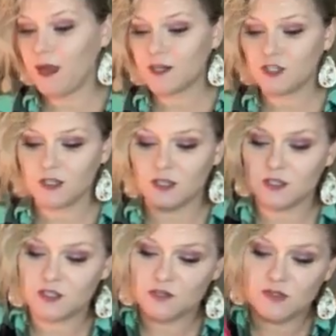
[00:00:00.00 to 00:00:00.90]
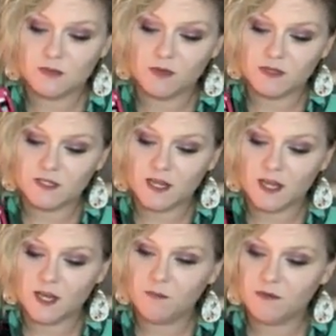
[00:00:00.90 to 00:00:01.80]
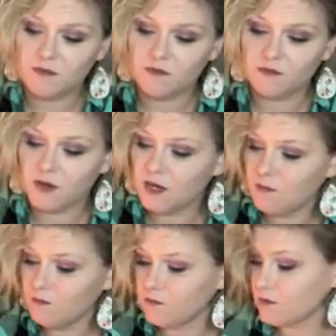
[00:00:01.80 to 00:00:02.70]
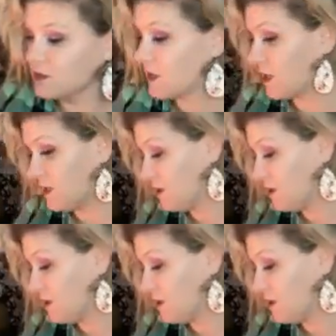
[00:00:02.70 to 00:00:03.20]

actually going to do some on the top of the frame. Looks like I